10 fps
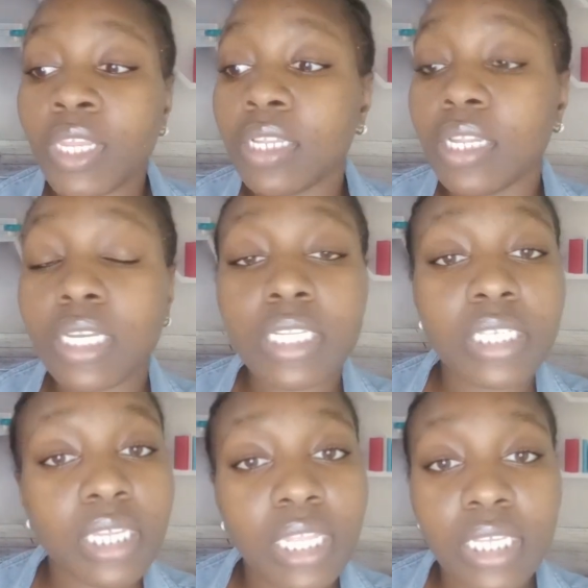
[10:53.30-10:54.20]
Look
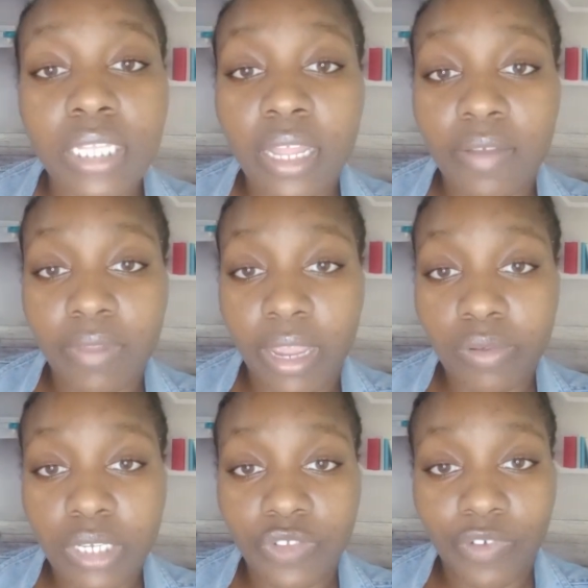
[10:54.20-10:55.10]
into these love
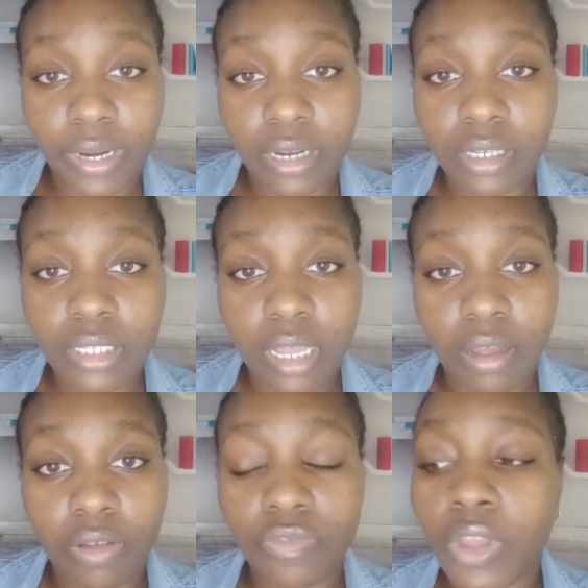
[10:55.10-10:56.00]
languages for
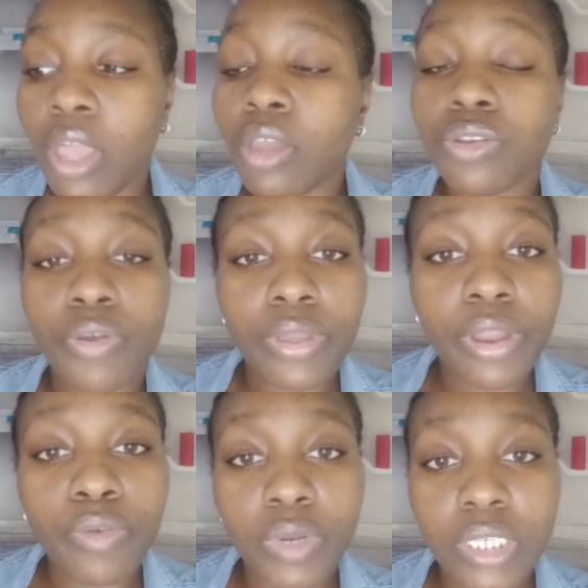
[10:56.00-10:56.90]
yourself. Do
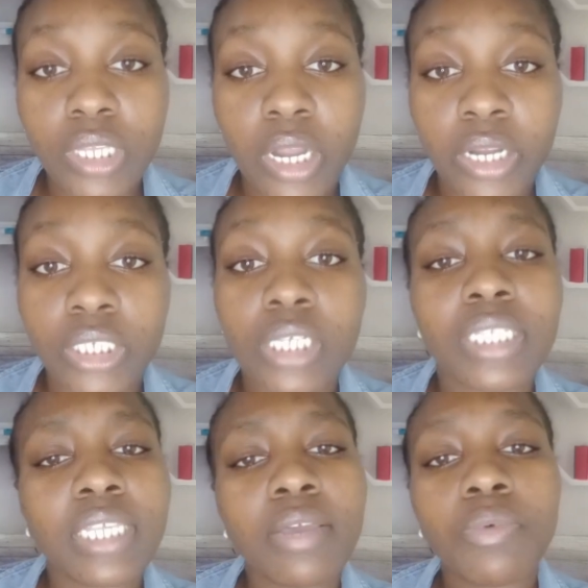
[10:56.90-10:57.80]
your research.
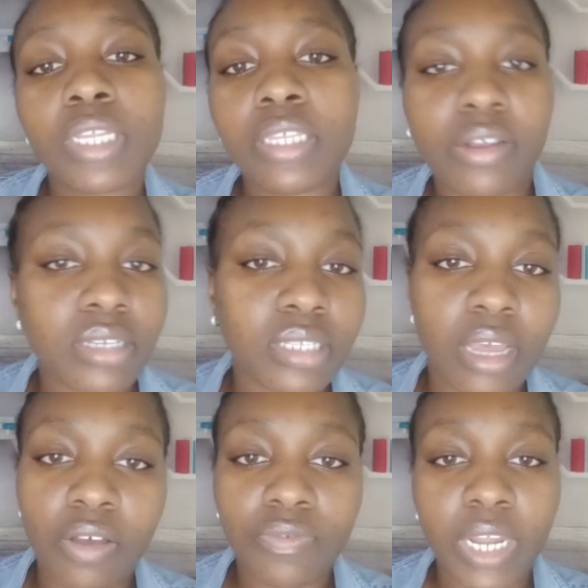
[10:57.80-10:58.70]
Sit with
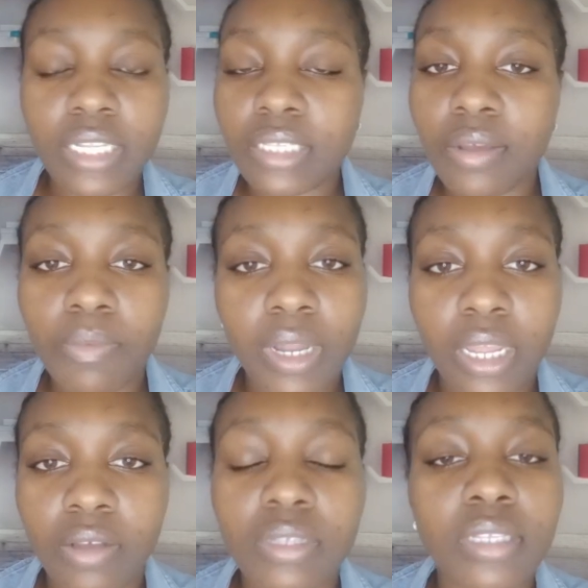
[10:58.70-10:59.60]
yourself, not someone
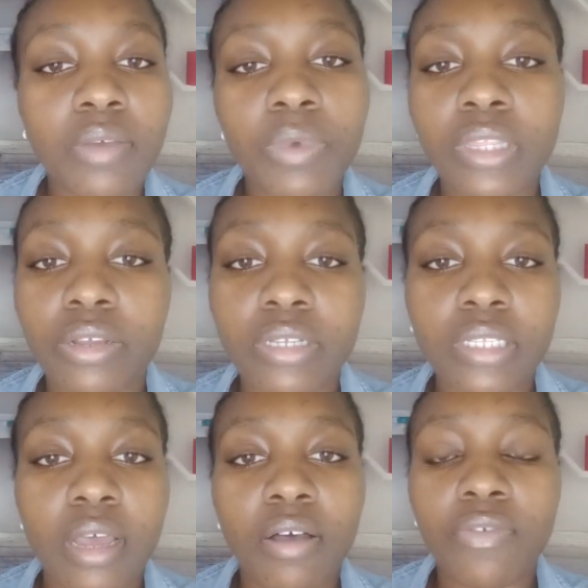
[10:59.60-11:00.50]
else. Sit with
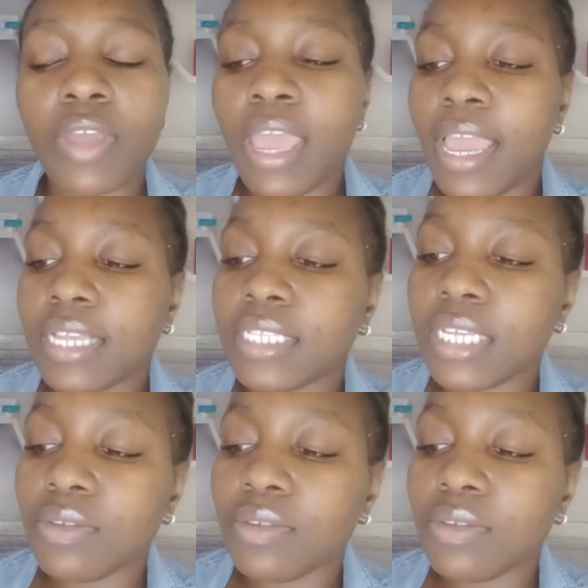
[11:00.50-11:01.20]
yourself and see